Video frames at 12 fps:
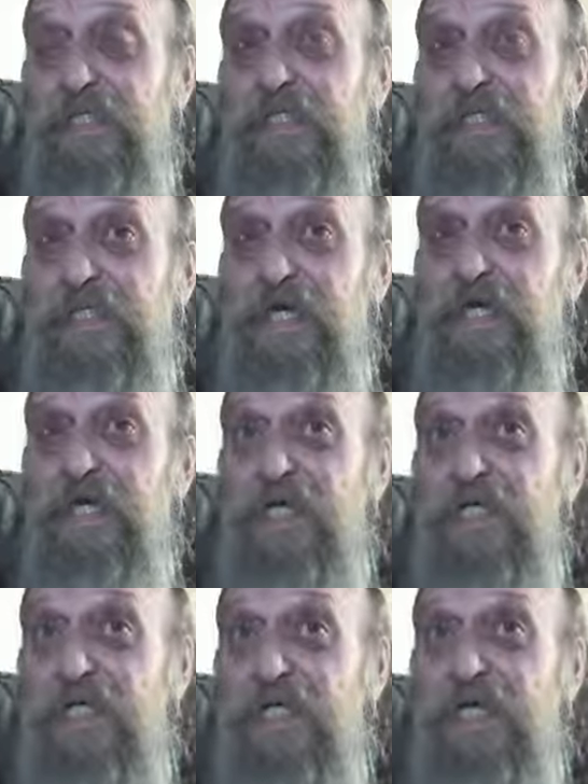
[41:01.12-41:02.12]
it's
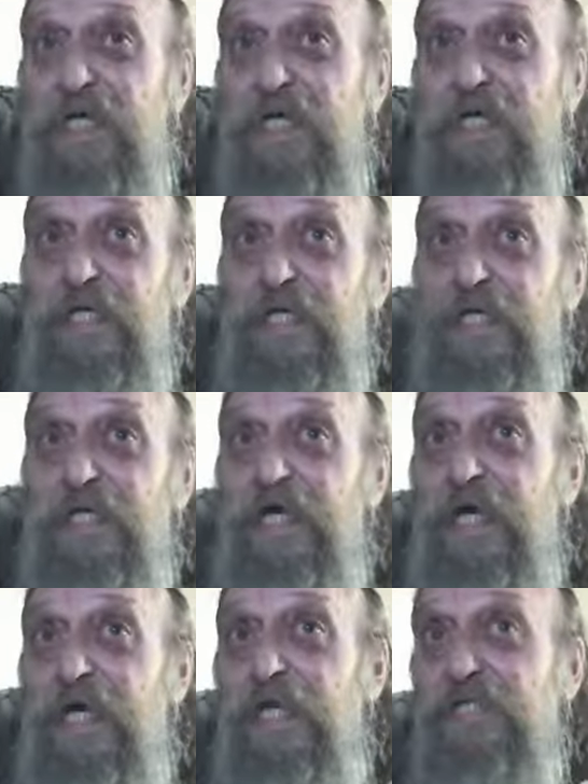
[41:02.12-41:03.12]
kind of like an
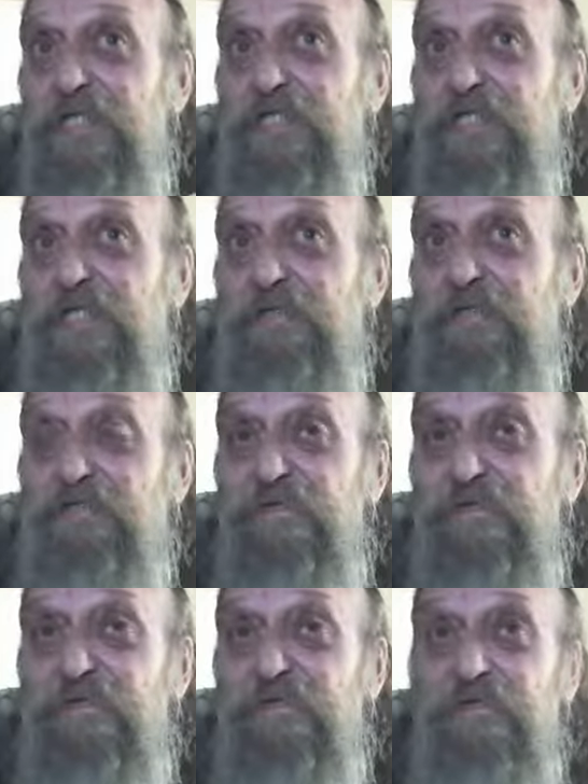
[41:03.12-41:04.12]
analogy
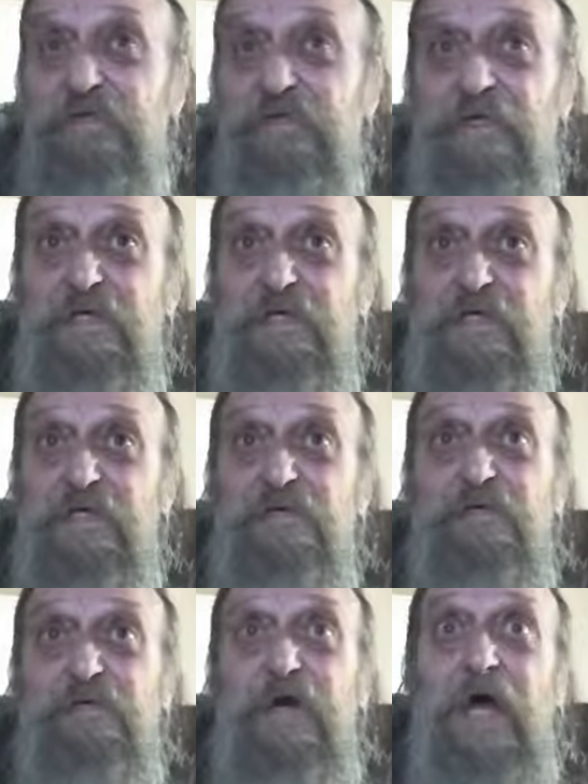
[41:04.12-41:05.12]
for
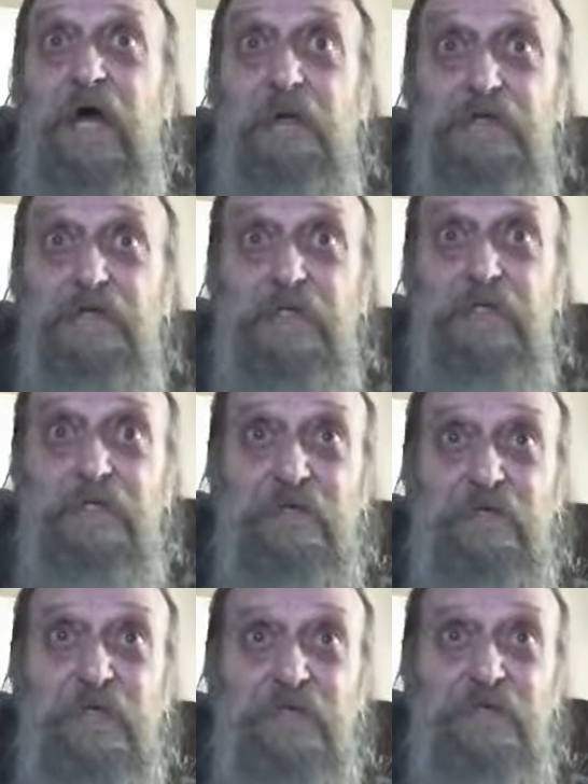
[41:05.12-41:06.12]
the
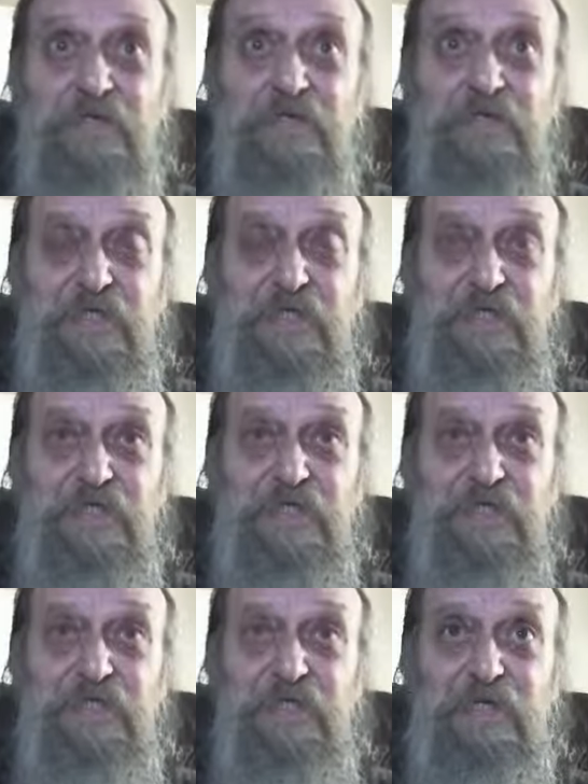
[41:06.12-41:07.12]
rapture as
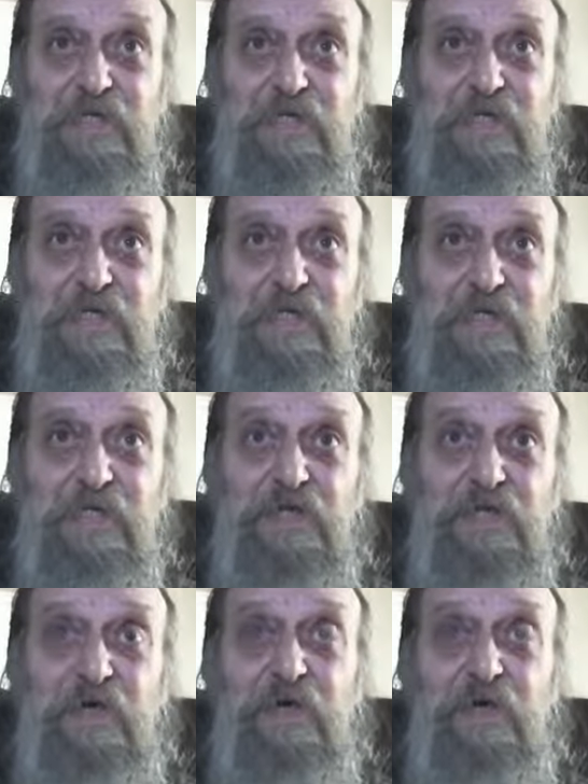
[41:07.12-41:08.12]
it's uh,
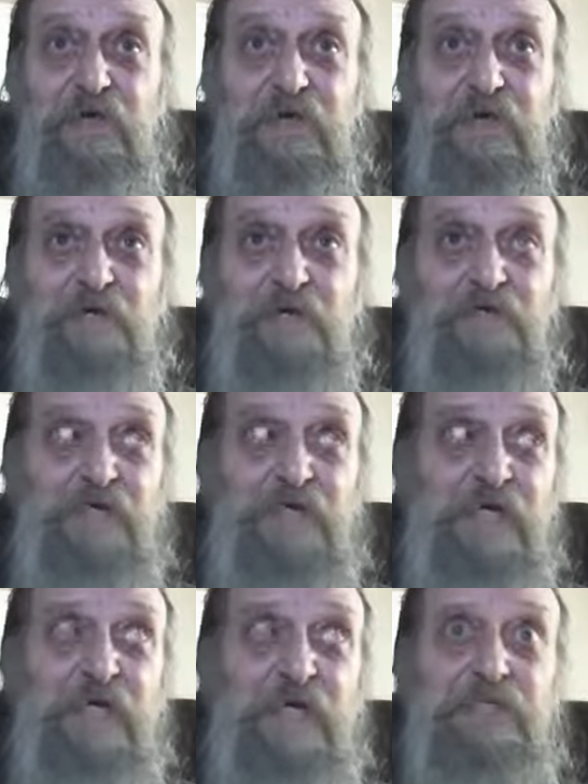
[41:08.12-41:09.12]
thought of, the
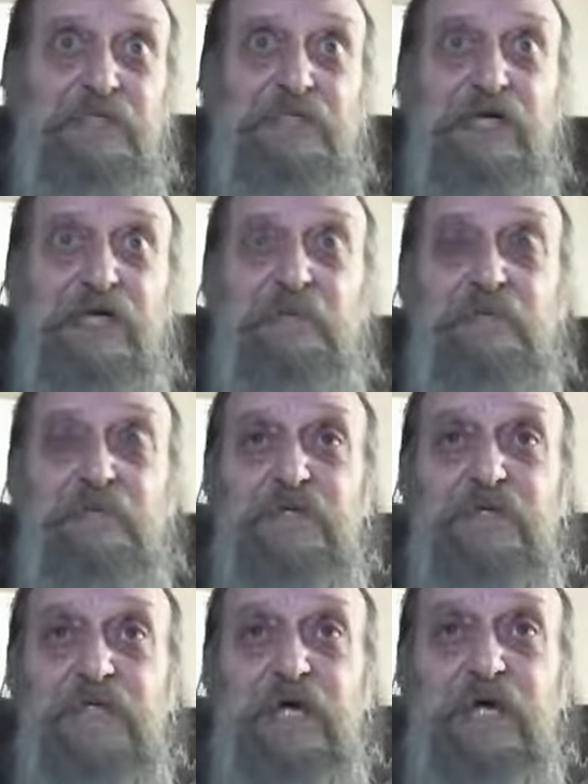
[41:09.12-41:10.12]
catching up or
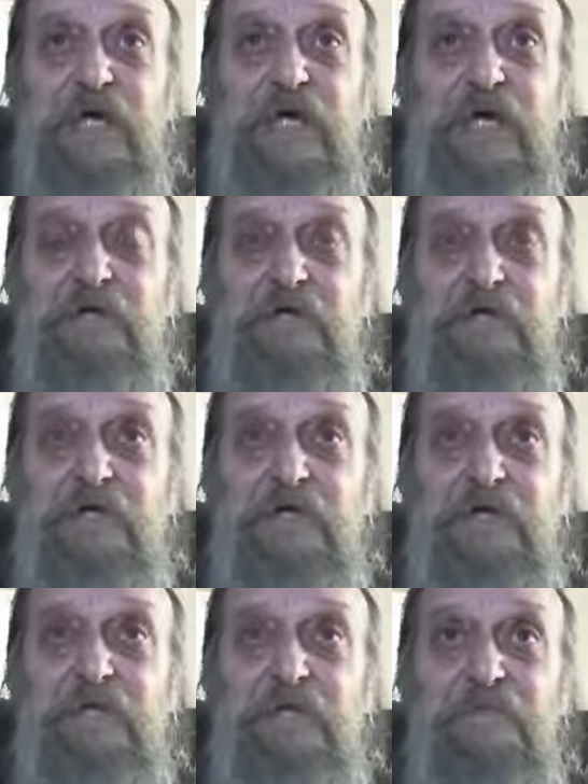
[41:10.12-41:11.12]
the gathering
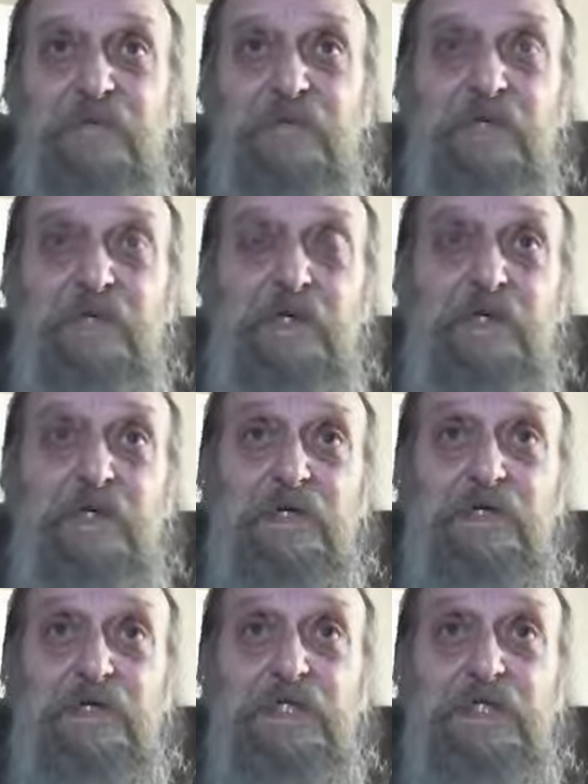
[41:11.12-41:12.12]
of
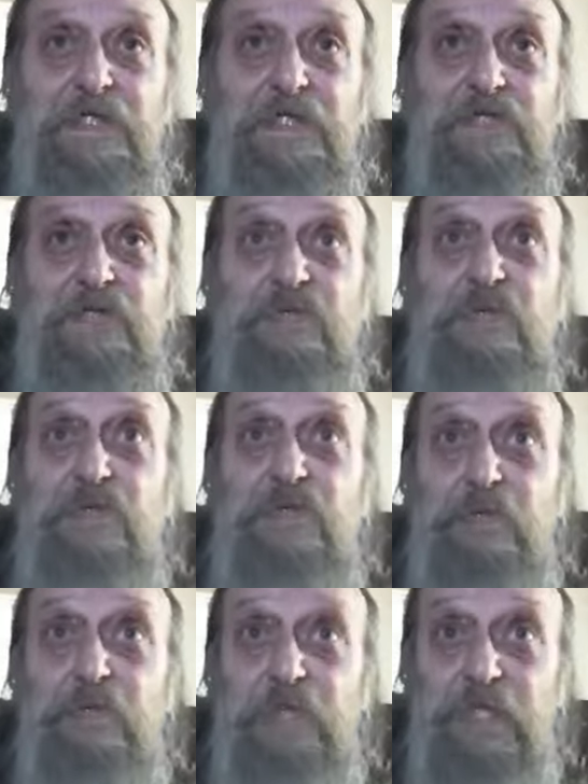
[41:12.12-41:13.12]
the true
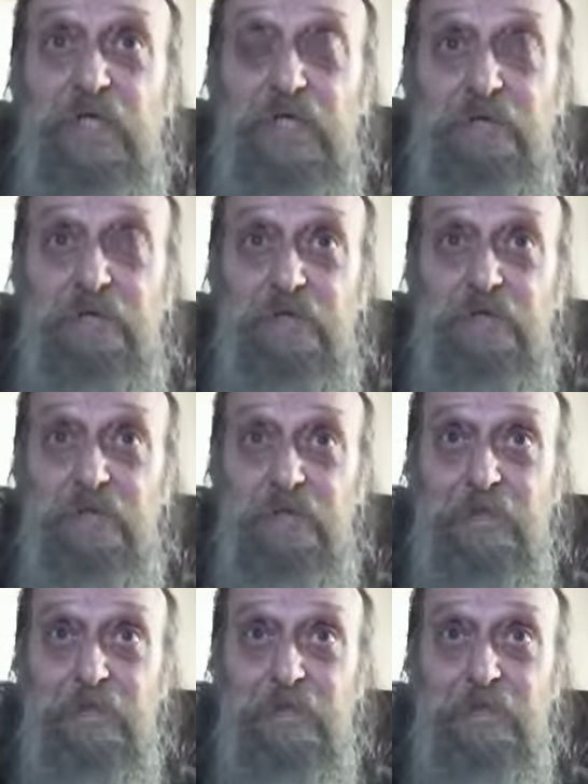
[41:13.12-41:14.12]

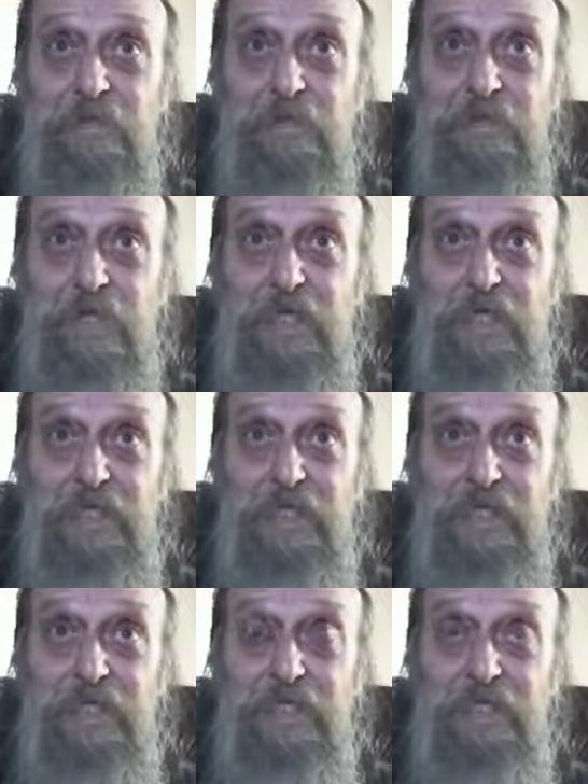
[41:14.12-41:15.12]
believers, that
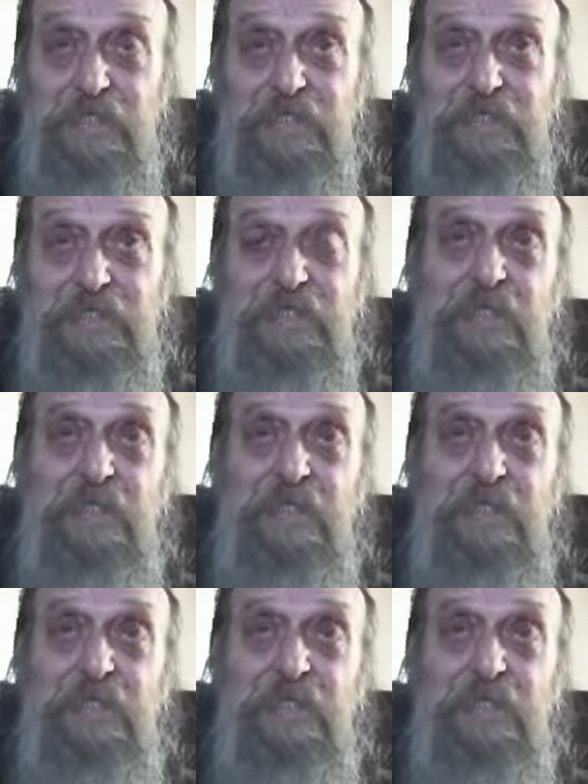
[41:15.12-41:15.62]
is,